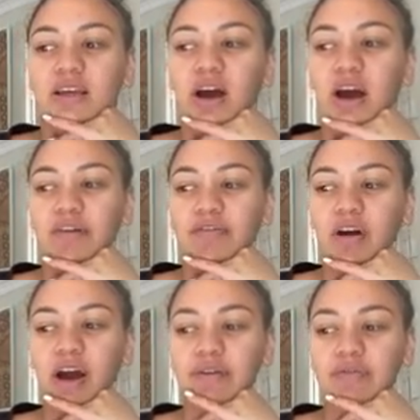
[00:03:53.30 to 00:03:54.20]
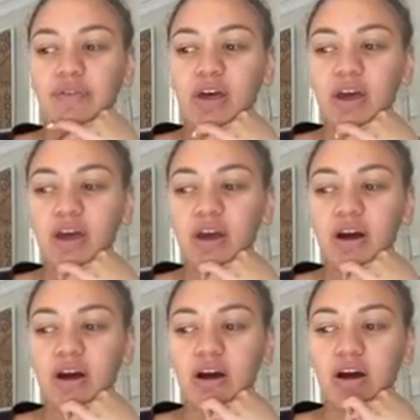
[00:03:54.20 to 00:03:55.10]
I find that
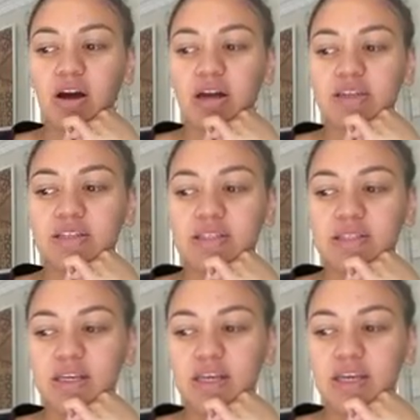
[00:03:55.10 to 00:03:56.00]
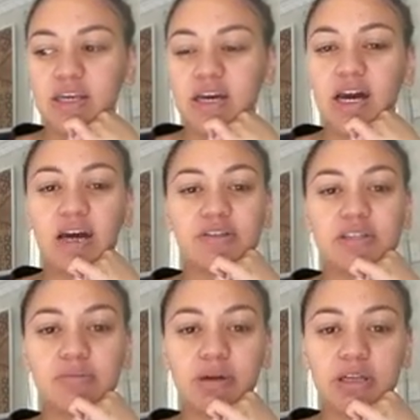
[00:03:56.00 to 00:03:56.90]
I seek others'
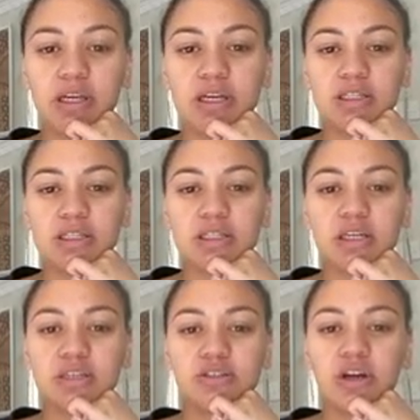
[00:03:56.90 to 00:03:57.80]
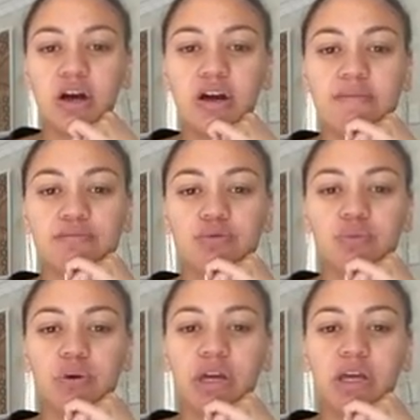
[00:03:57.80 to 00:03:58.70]
opinions in times
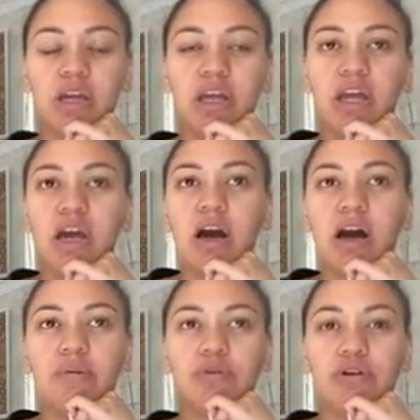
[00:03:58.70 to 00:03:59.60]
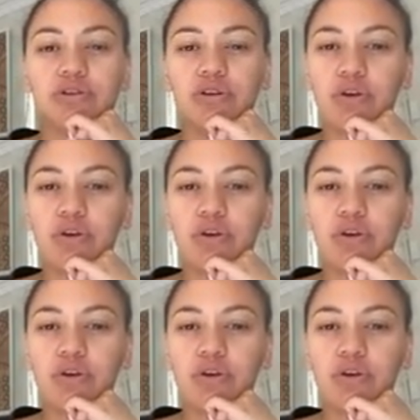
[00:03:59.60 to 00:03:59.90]
where I'm not so